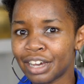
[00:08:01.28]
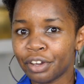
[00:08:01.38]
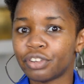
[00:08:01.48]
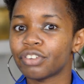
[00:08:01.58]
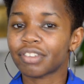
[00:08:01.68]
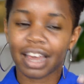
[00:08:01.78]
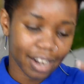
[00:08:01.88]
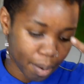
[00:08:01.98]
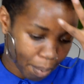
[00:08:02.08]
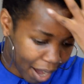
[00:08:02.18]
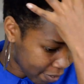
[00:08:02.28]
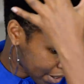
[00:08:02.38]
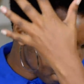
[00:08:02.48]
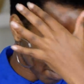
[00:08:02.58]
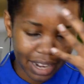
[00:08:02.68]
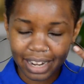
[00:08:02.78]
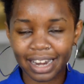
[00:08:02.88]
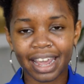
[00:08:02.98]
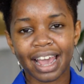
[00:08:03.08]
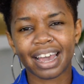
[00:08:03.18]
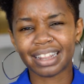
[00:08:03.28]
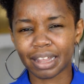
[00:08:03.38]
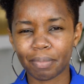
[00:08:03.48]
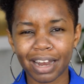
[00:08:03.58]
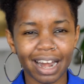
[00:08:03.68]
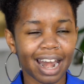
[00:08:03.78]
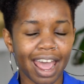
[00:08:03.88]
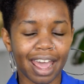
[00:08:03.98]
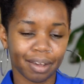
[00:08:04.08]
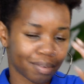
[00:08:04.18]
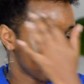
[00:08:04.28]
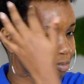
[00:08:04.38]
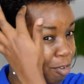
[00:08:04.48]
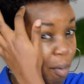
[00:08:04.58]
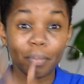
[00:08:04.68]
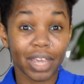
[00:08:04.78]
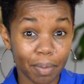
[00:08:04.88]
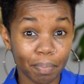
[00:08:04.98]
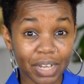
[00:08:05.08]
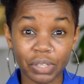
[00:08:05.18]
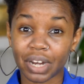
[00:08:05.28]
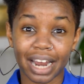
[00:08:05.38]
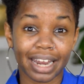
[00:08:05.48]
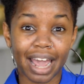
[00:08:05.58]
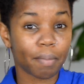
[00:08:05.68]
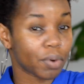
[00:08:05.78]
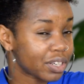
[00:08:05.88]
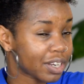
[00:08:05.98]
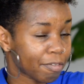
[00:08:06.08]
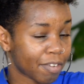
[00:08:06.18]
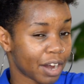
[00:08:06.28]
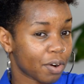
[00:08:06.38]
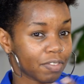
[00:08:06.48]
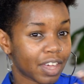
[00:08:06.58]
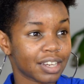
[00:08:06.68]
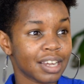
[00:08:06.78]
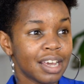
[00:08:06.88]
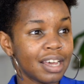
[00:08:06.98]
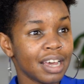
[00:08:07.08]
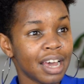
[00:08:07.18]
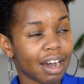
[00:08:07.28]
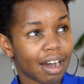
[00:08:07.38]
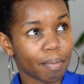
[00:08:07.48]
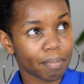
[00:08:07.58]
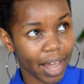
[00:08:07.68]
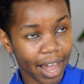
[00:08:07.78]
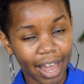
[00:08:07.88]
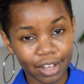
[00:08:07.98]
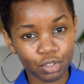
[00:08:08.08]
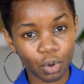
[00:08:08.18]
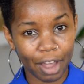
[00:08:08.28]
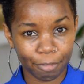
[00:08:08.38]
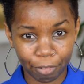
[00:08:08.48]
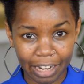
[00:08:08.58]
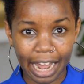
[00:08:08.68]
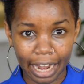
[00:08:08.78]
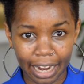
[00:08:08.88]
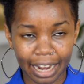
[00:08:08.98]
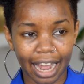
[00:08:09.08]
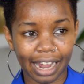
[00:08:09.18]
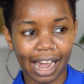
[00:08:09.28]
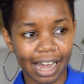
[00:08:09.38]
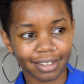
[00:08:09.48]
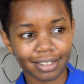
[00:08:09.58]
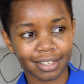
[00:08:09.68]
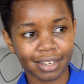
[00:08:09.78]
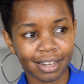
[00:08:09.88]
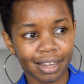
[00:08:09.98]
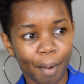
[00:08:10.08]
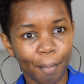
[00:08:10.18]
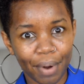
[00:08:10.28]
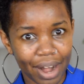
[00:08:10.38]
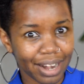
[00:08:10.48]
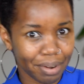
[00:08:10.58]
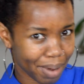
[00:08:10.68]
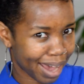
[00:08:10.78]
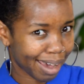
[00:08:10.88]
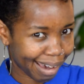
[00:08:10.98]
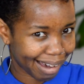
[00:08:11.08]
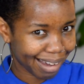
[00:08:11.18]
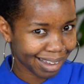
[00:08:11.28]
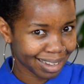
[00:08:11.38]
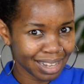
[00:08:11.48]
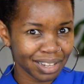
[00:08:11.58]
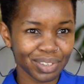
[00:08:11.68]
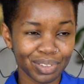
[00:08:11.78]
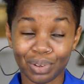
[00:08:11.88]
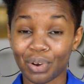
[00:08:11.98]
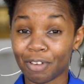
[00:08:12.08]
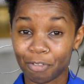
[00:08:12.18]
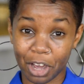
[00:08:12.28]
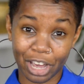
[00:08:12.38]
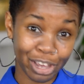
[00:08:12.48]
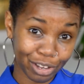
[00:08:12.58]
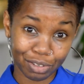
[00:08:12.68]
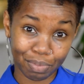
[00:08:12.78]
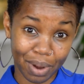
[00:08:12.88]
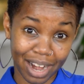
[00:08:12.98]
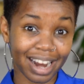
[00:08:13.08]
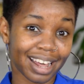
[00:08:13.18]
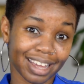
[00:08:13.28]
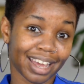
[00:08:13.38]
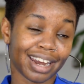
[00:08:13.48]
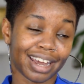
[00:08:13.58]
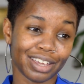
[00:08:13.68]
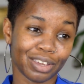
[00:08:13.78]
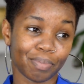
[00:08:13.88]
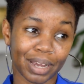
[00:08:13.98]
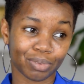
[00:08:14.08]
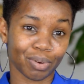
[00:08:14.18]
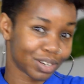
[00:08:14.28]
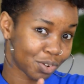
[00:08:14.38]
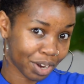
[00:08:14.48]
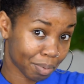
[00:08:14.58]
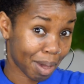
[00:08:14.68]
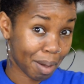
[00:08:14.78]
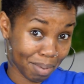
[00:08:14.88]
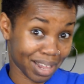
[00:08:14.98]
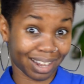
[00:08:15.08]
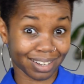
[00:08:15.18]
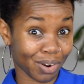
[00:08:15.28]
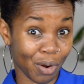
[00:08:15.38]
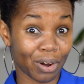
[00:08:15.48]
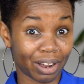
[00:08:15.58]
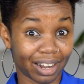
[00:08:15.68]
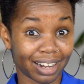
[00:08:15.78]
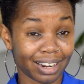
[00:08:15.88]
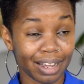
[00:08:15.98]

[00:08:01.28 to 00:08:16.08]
you just end up having braided hair in the middle. For me personally, I'm not a fan of that hair, so I feel like I can't braid my hair. So if you're a huge braider, then you might want to remember that con